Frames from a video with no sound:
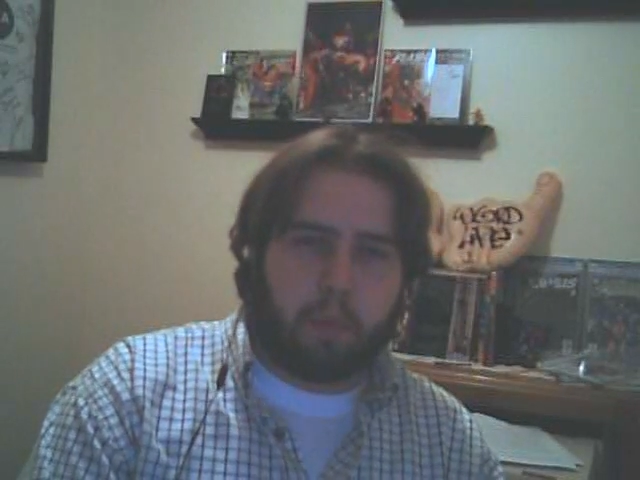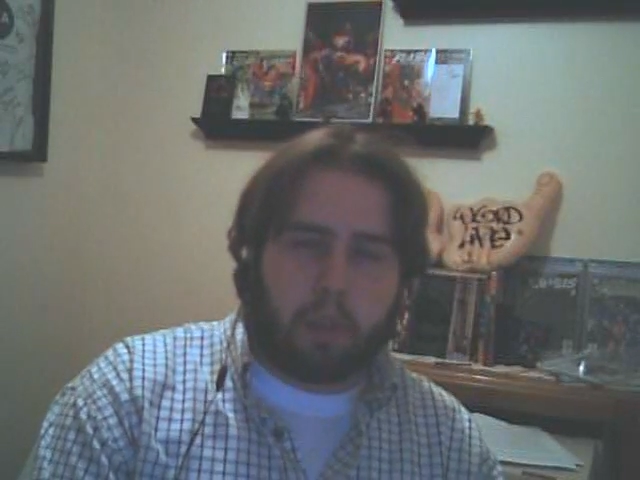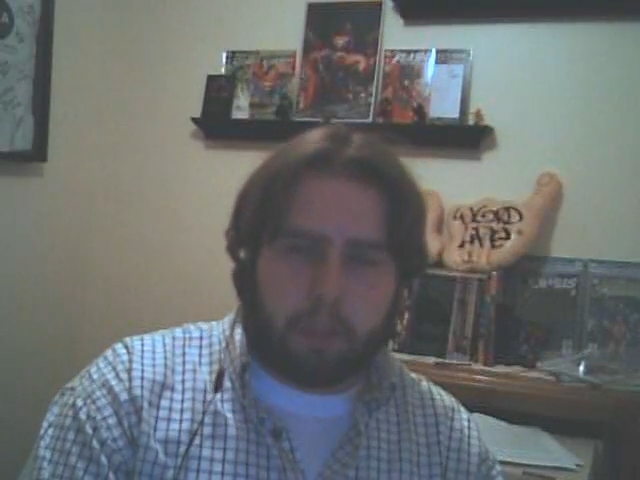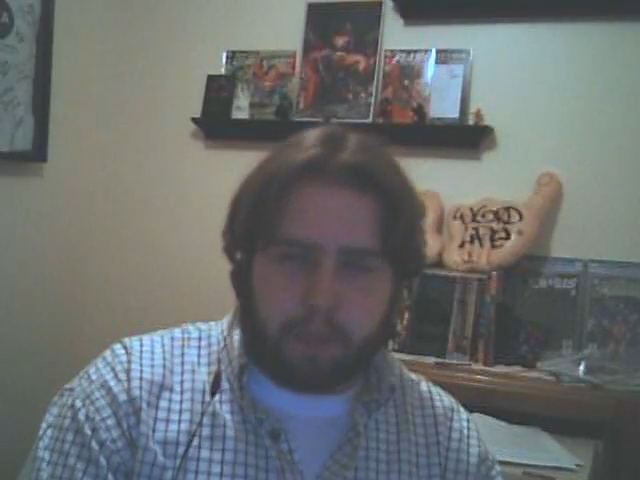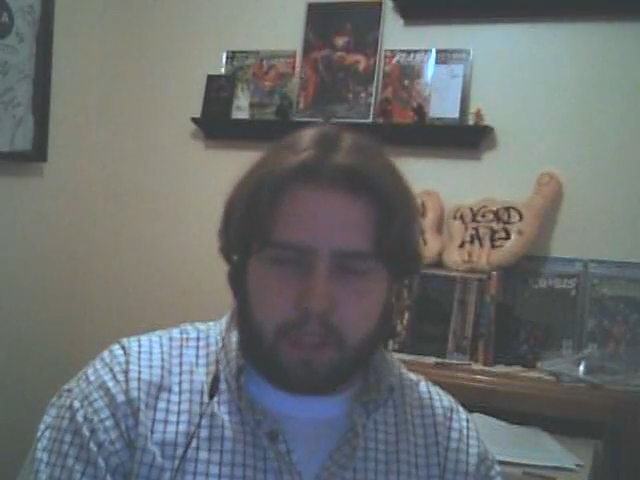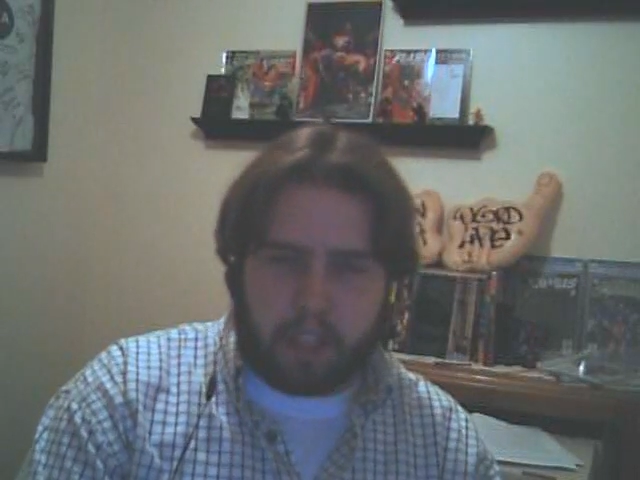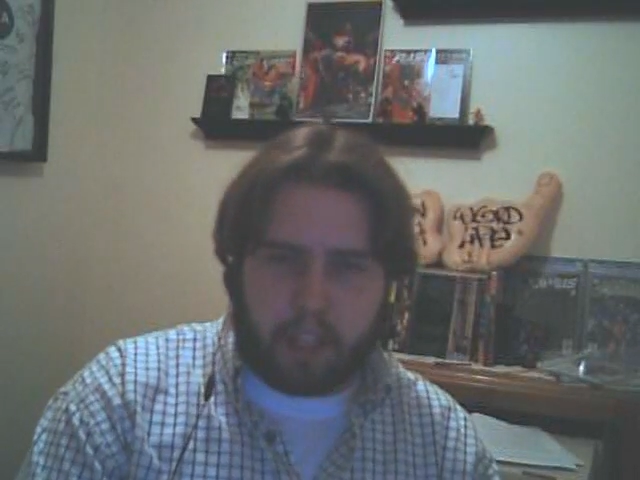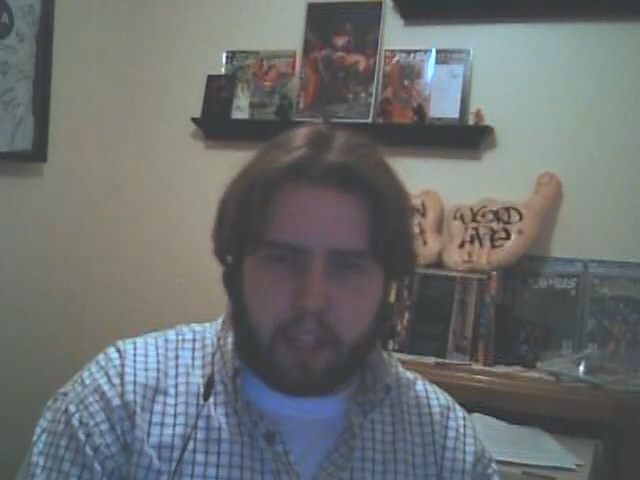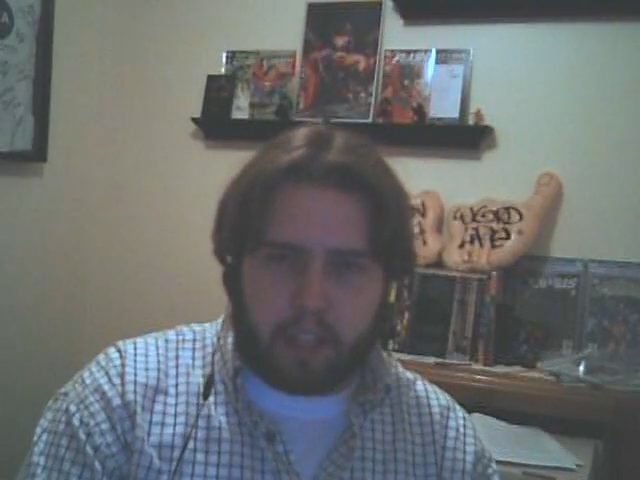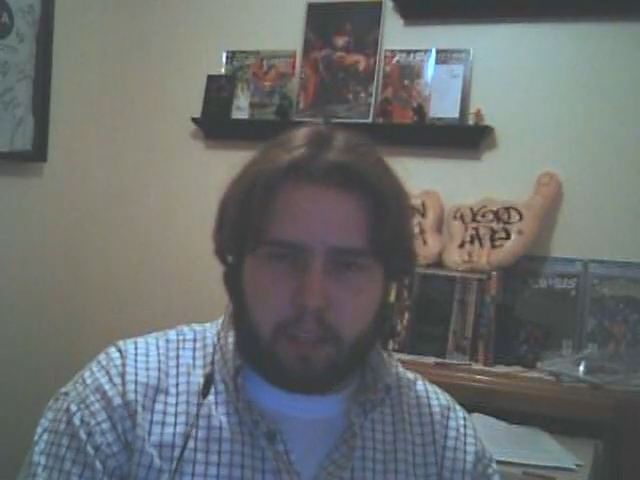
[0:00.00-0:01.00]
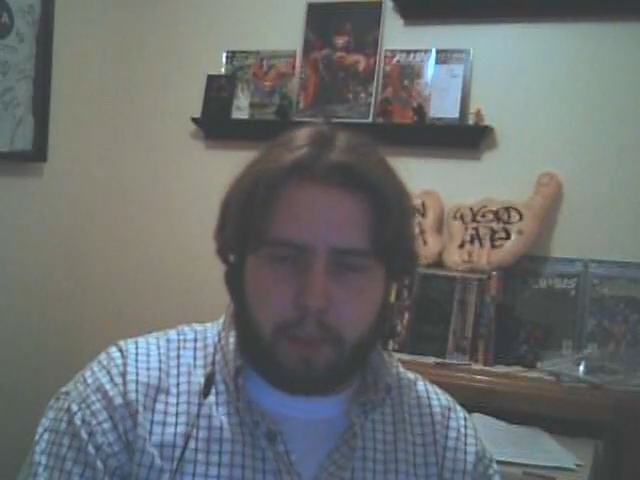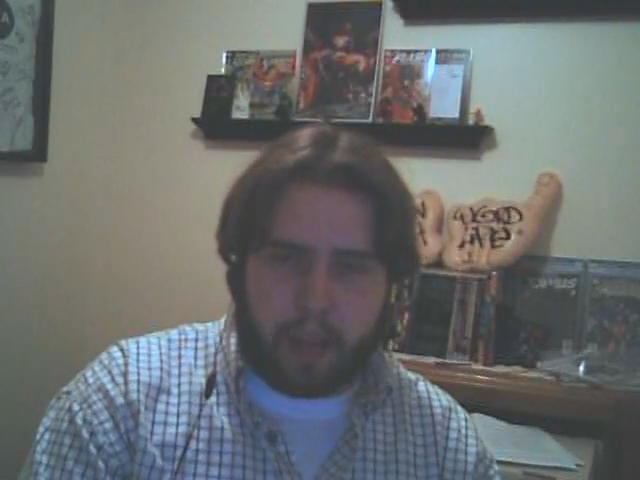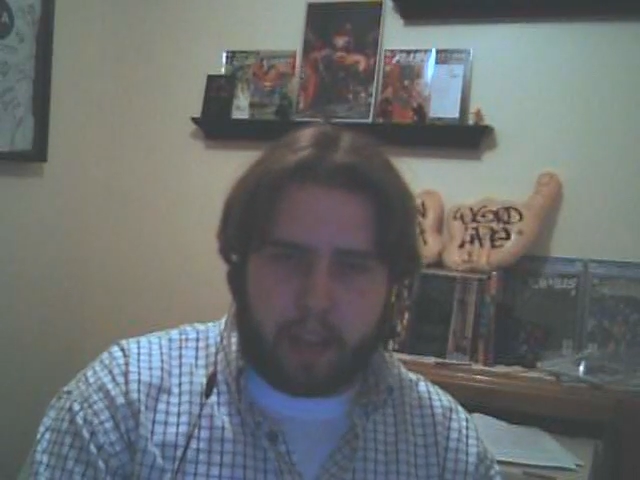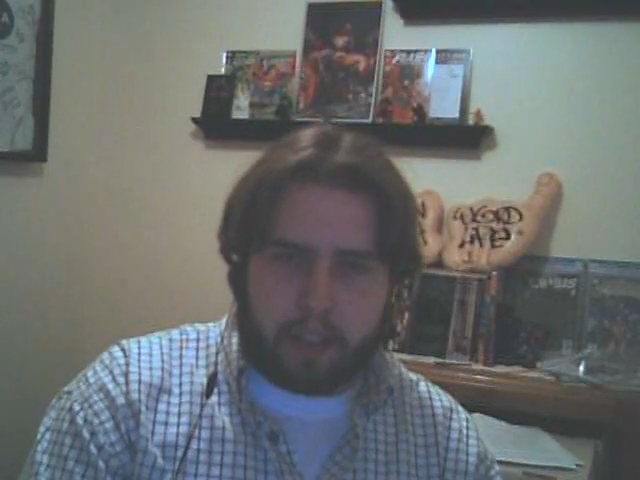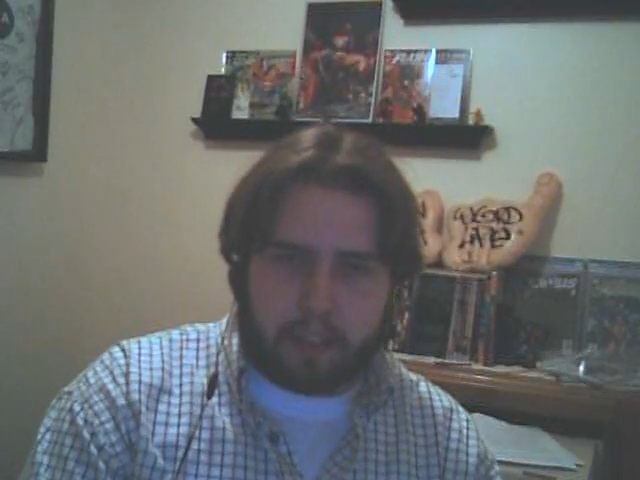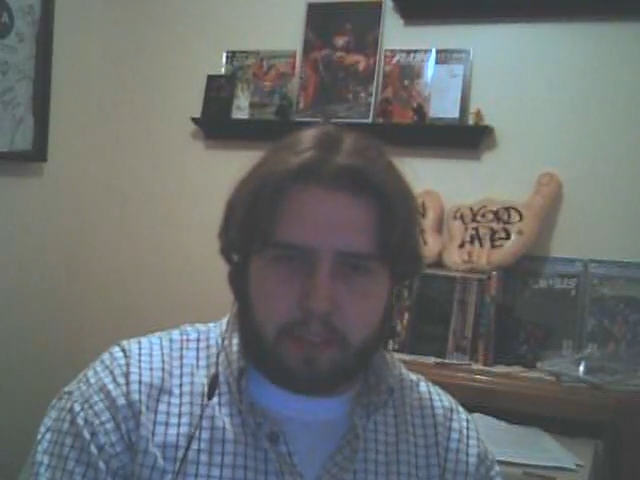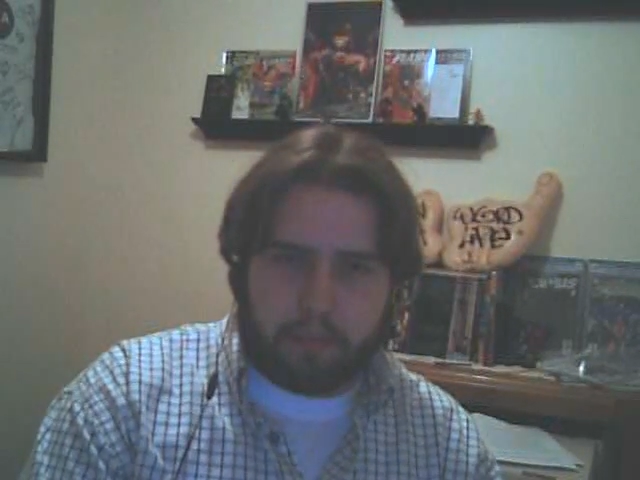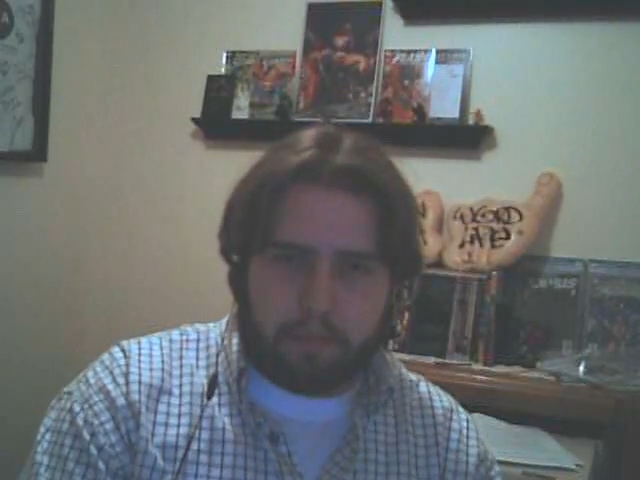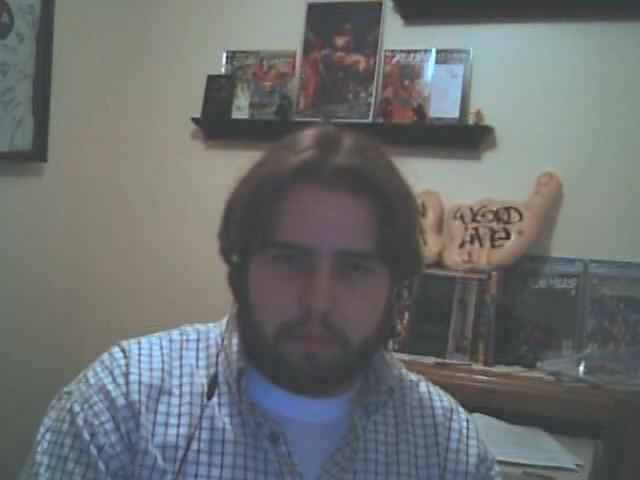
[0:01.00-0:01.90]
worked for TNA in the past.